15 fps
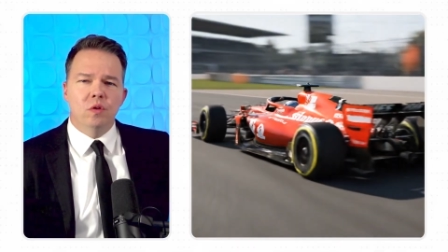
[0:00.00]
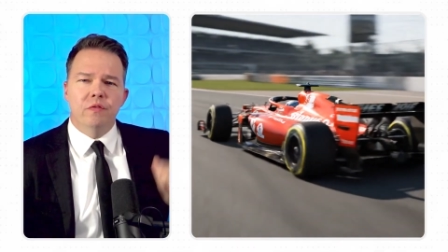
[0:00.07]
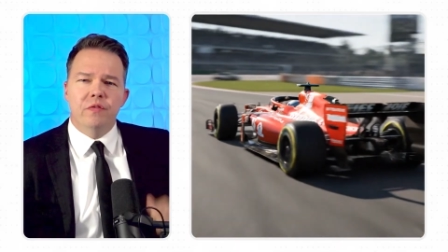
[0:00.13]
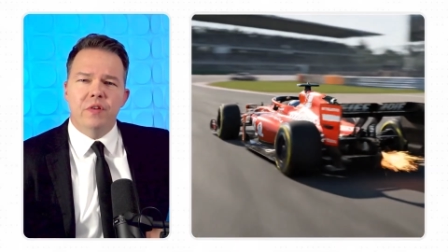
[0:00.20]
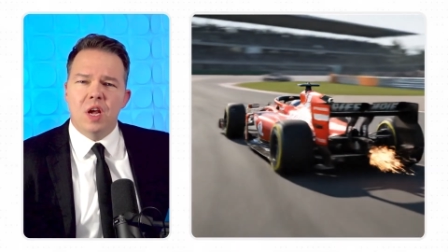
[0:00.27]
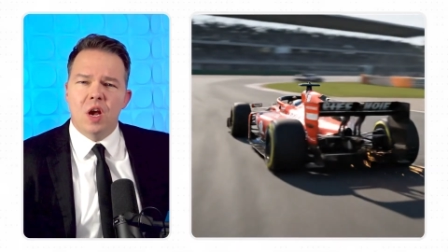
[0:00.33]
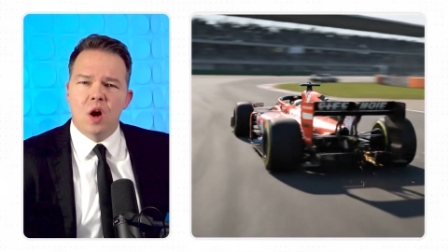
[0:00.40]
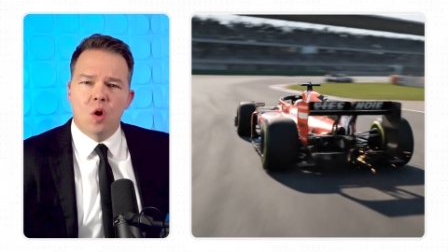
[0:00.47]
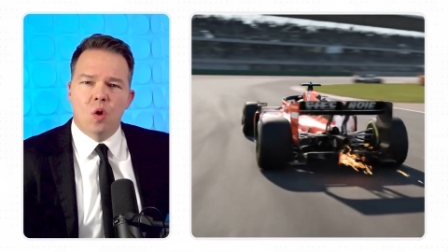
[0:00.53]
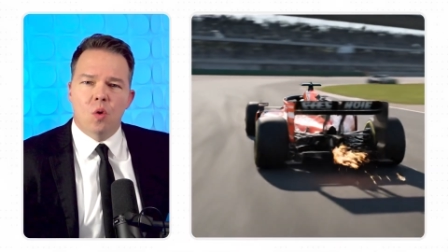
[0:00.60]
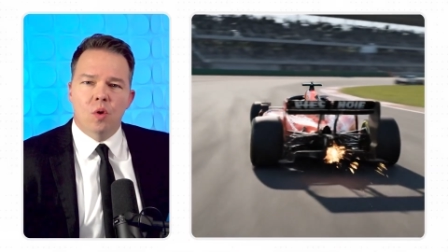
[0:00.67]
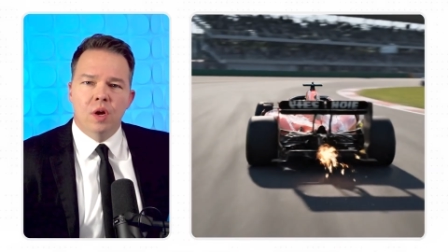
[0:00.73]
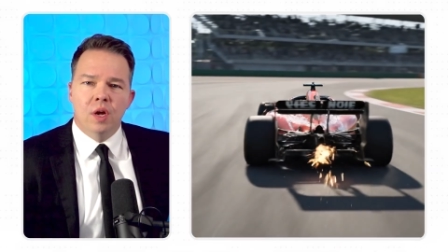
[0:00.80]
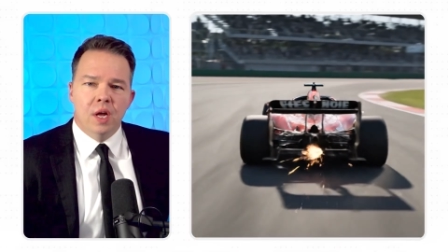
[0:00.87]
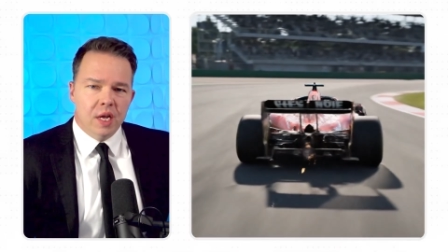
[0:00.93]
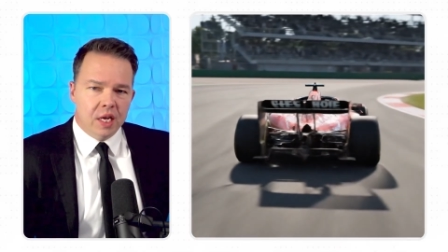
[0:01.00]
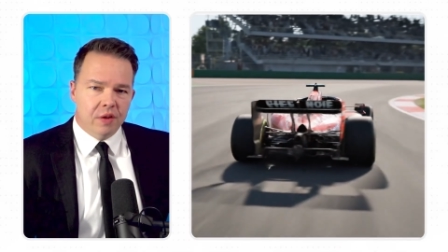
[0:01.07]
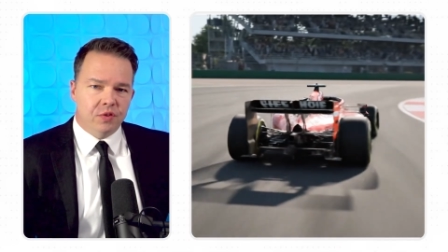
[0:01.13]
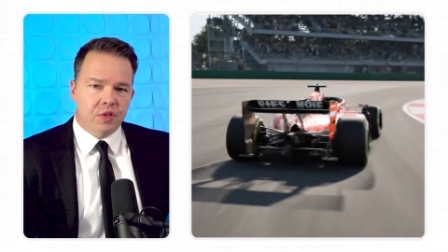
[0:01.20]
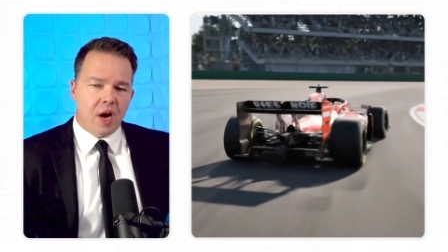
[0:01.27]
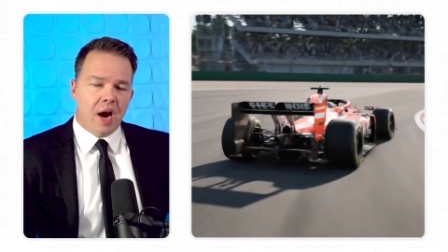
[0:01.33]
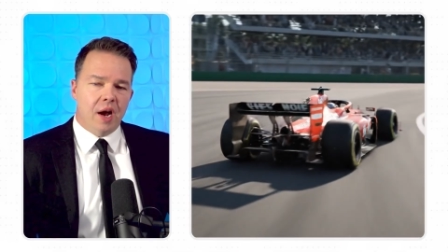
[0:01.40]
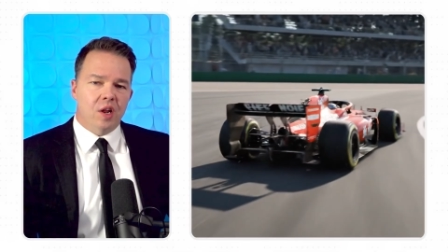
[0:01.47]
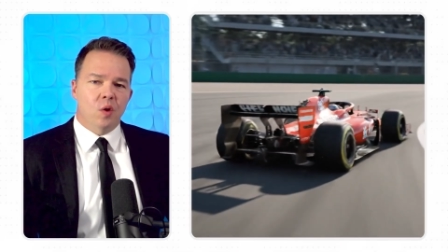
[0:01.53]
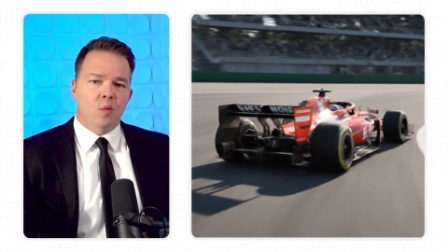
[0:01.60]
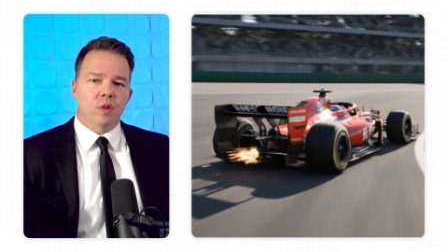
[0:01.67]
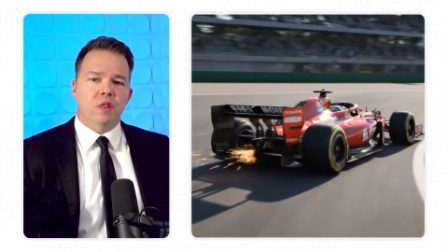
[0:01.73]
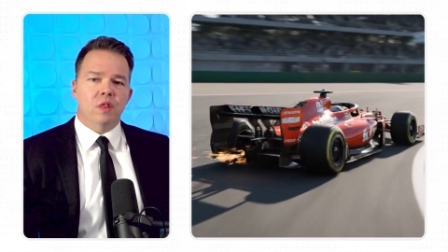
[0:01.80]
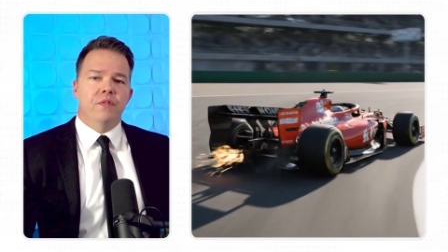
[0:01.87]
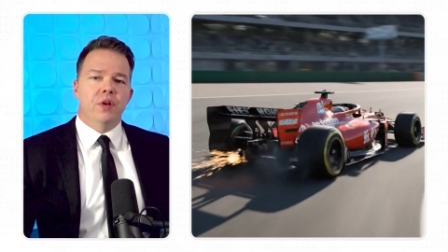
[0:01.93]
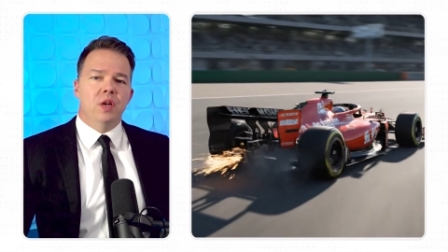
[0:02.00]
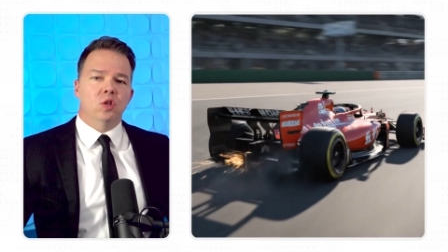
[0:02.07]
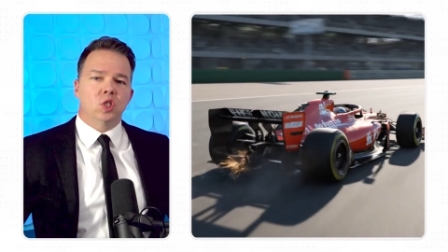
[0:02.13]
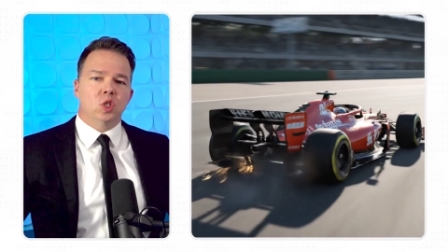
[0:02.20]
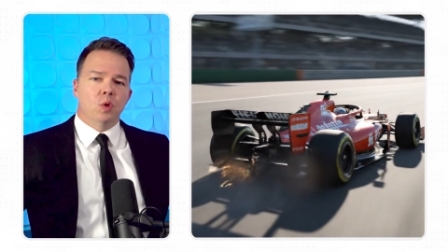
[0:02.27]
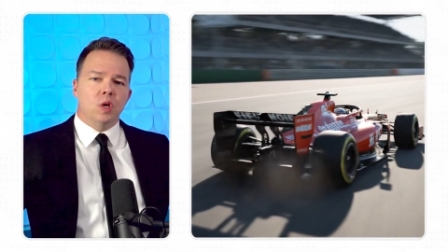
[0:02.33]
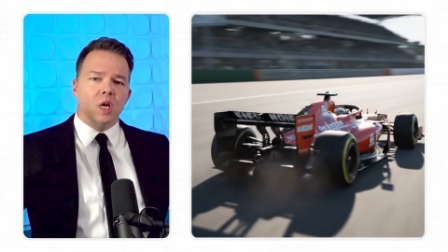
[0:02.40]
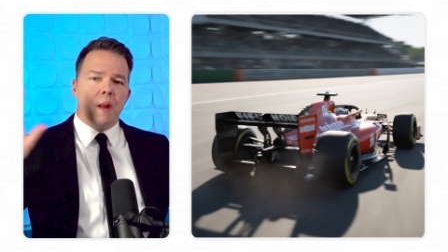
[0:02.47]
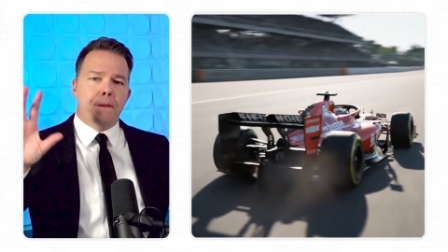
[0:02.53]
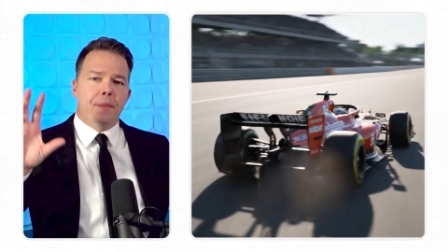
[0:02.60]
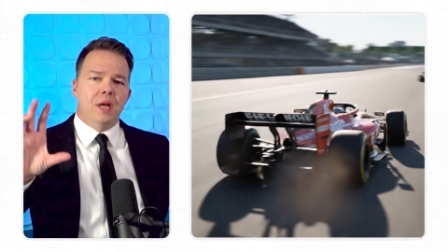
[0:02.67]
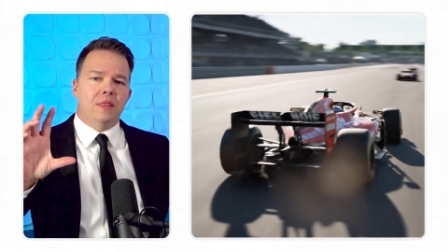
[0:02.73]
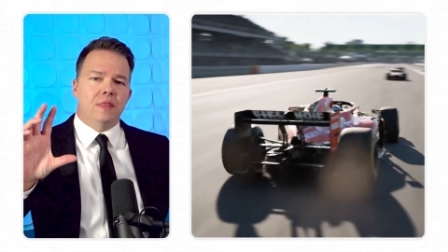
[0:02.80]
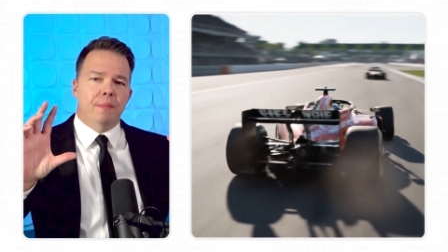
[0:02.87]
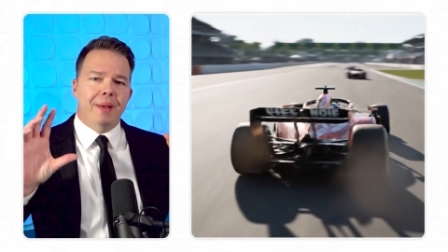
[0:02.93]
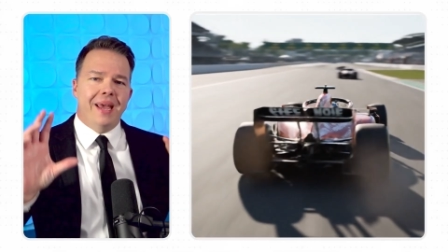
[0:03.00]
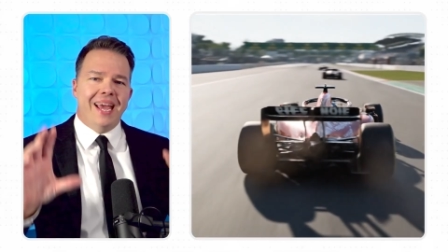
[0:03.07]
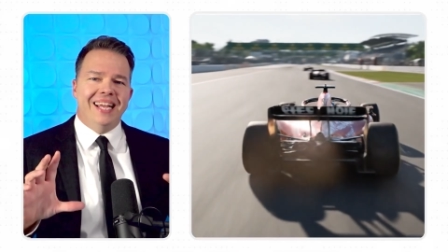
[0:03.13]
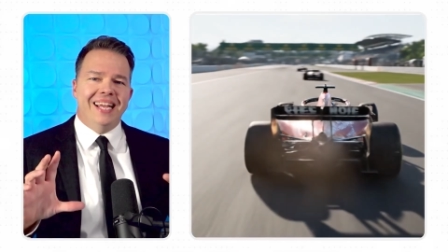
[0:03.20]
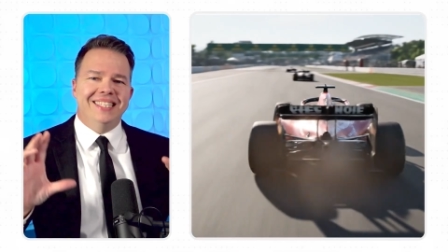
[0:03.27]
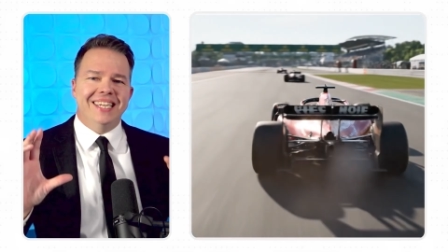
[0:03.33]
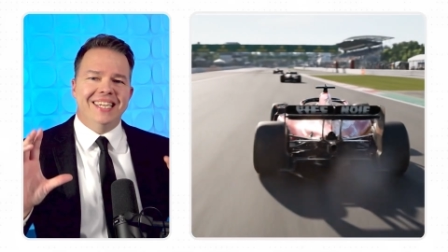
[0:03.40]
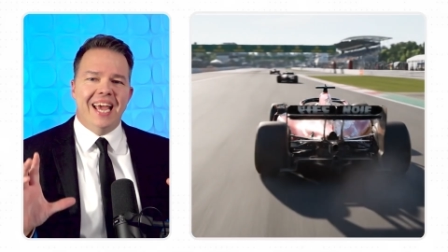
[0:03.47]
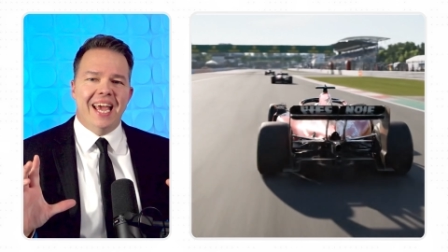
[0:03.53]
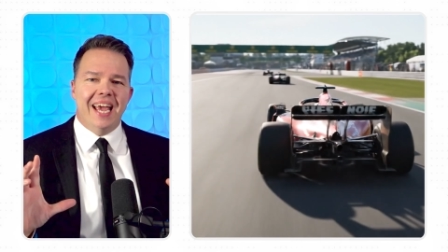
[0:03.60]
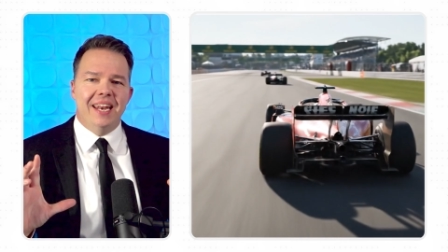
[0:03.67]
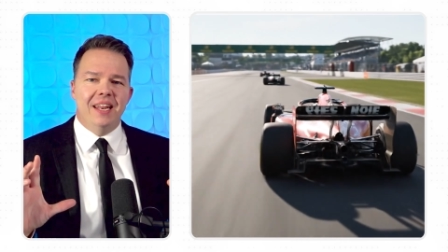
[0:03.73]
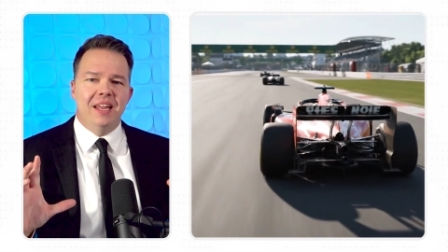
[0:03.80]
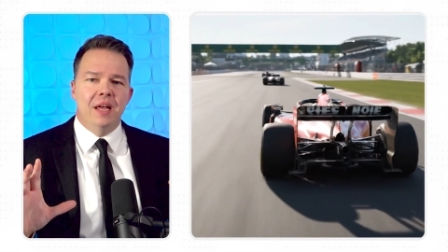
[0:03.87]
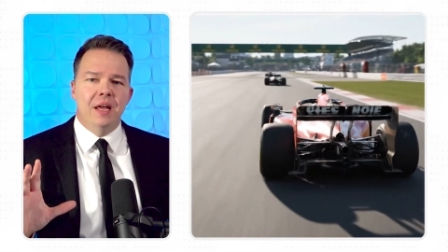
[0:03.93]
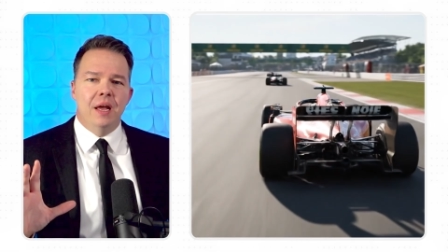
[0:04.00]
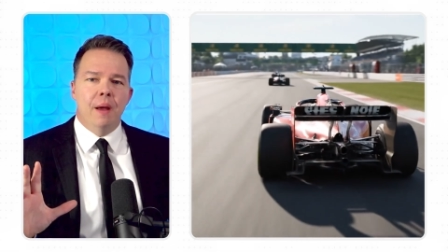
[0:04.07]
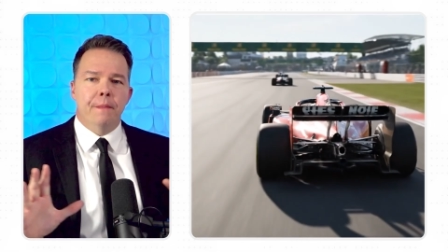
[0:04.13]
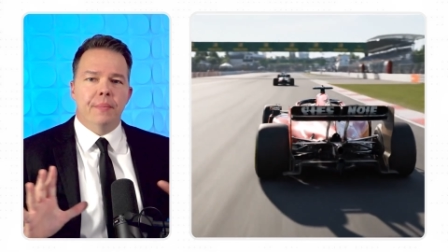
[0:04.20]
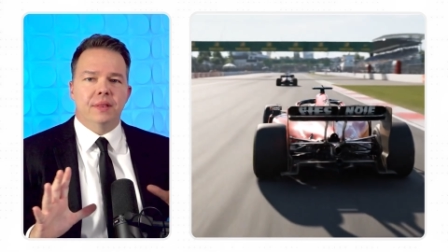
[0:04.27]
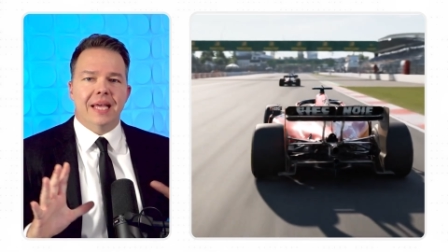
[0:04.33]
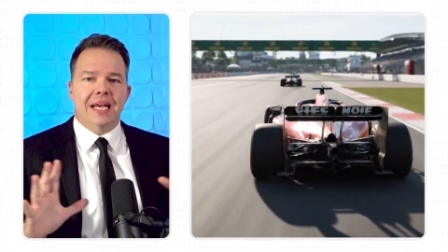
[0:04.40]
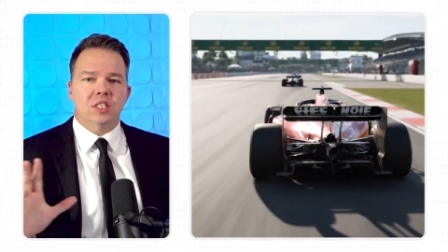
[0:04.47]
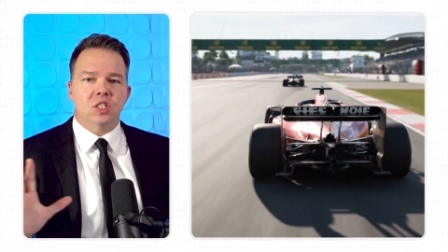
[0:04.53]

VO gives you audio with the video? So we're gonna pit them head to head, but that's